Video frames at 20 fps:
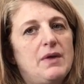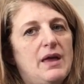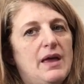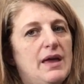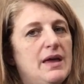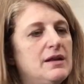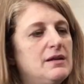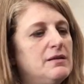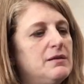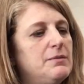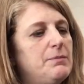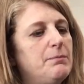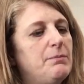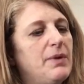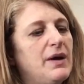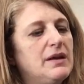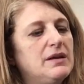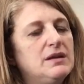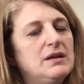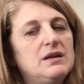end
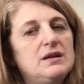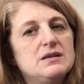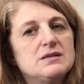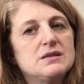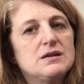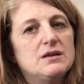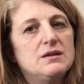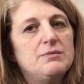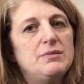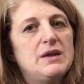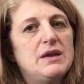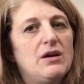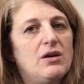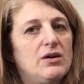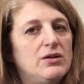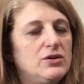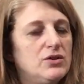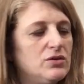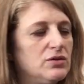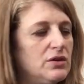button is going to be
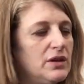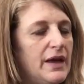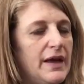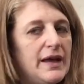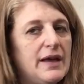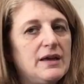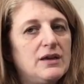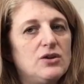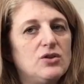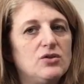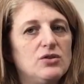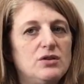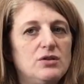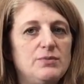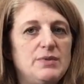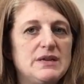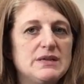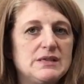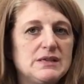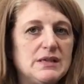on your leg. You're going to
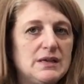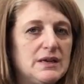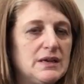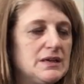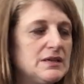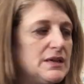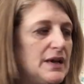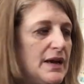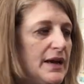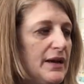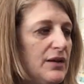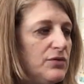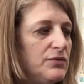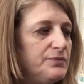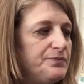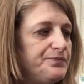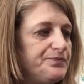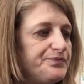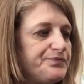be sitting down.